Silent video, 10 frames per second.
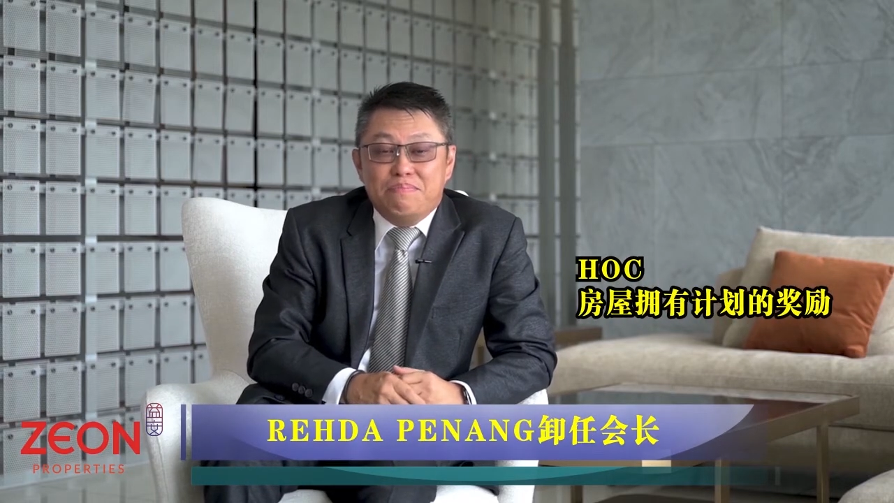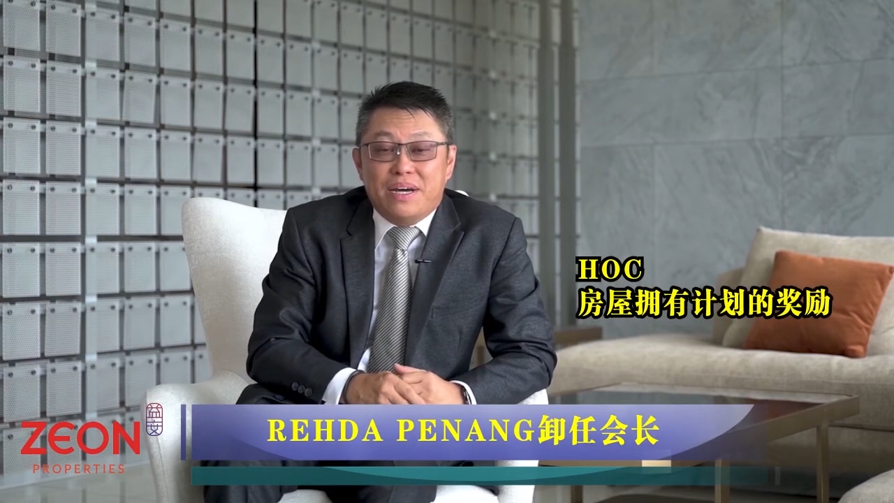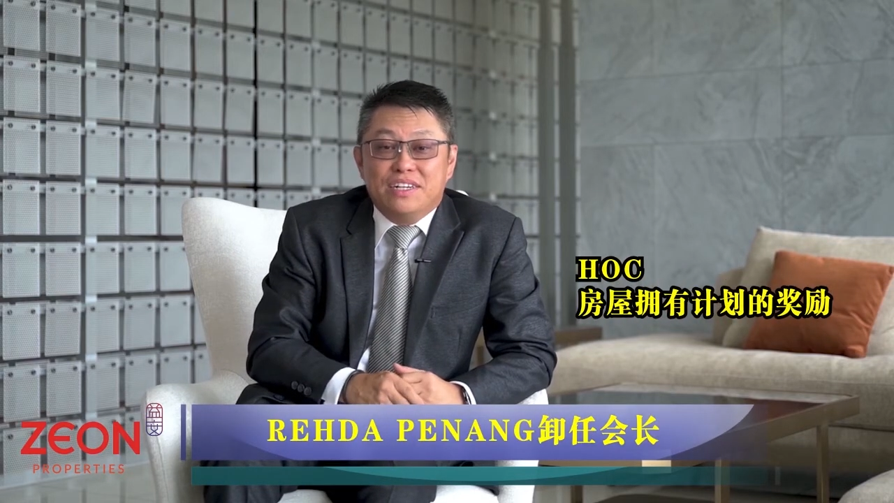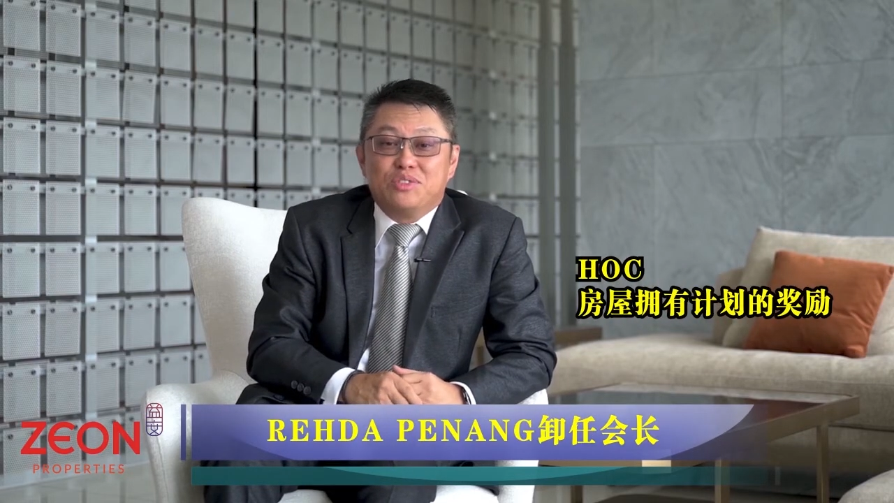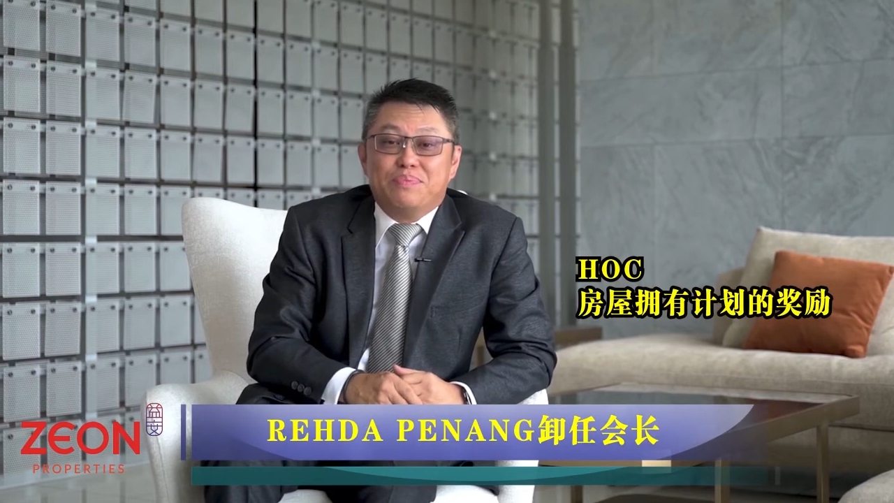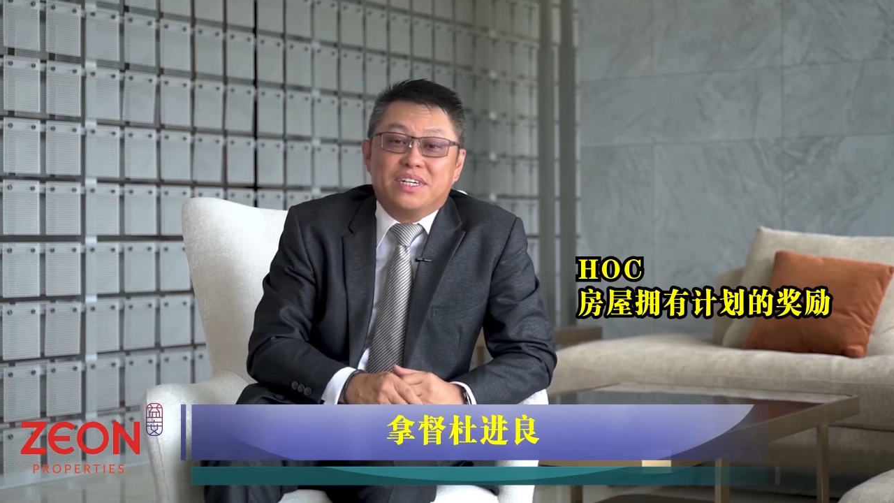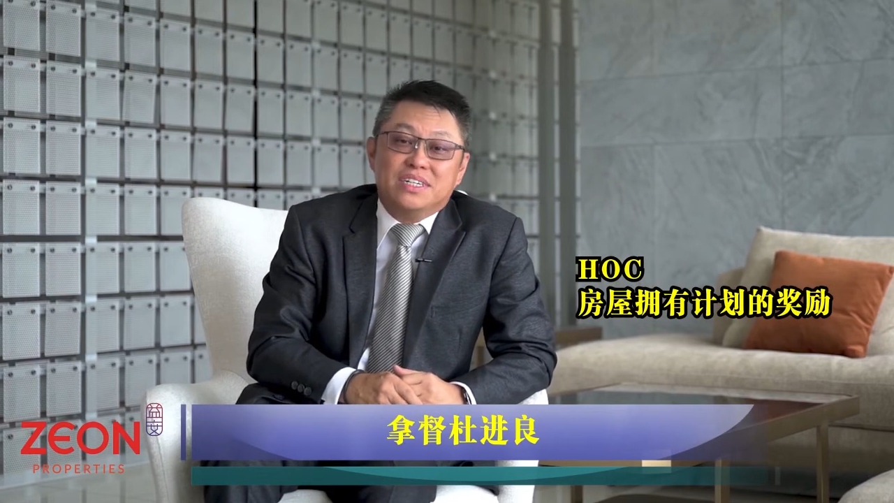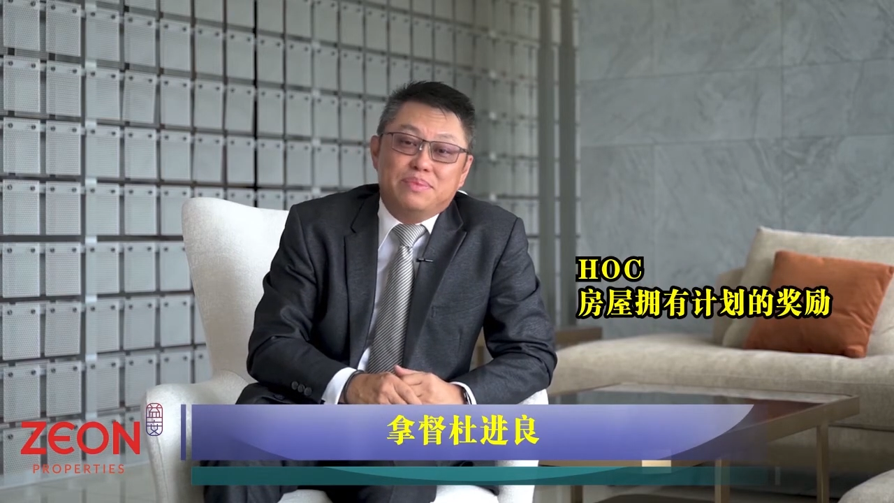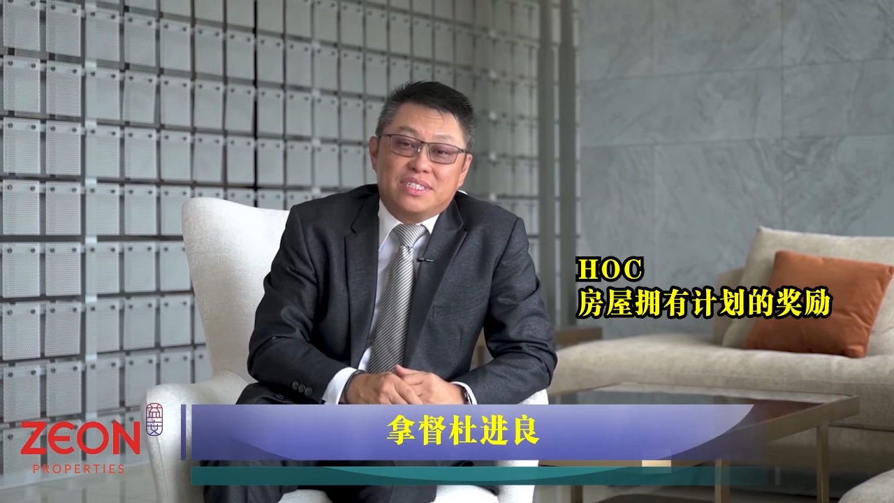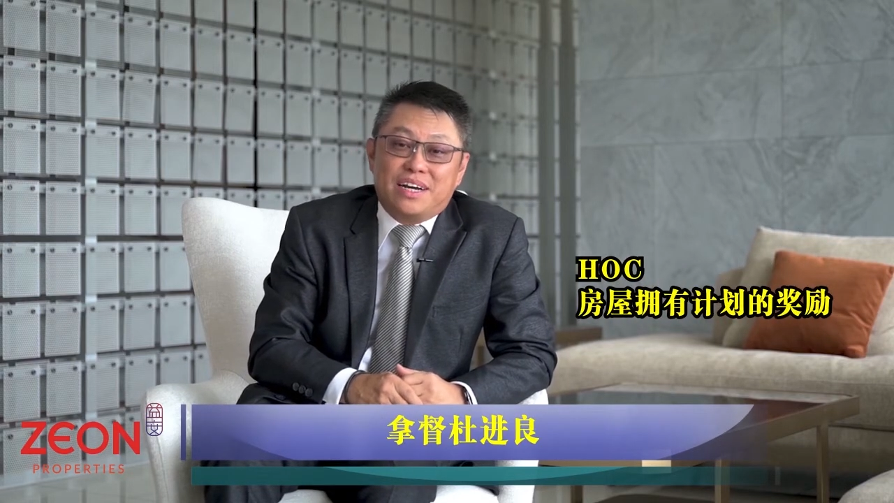panel
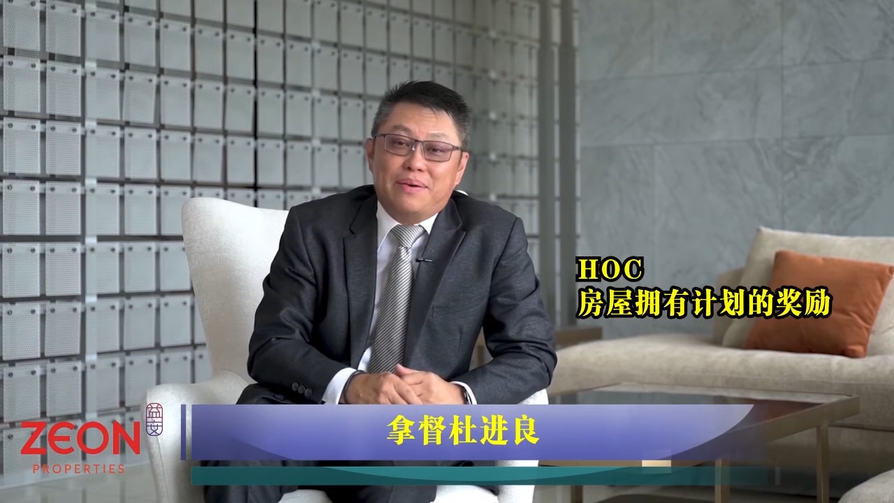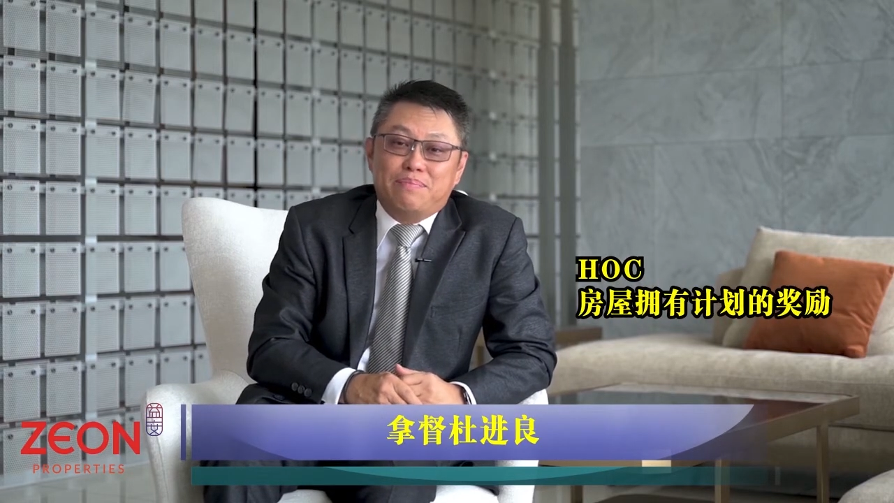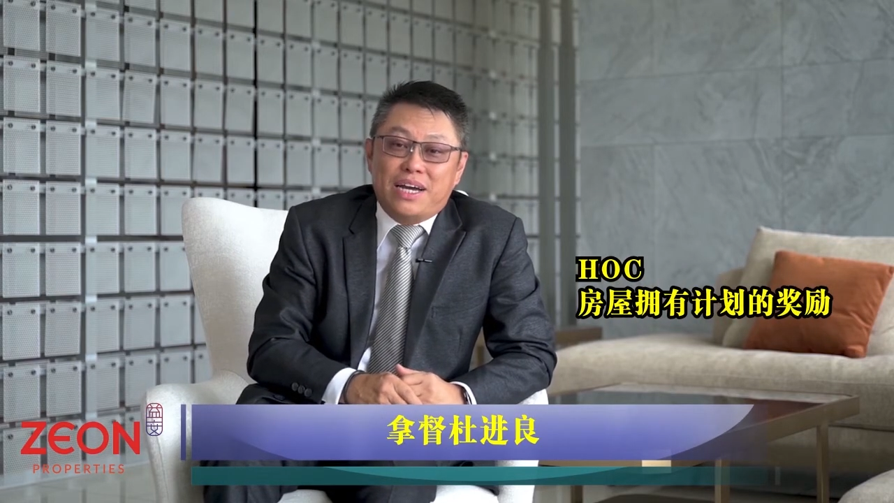speaker, Mr.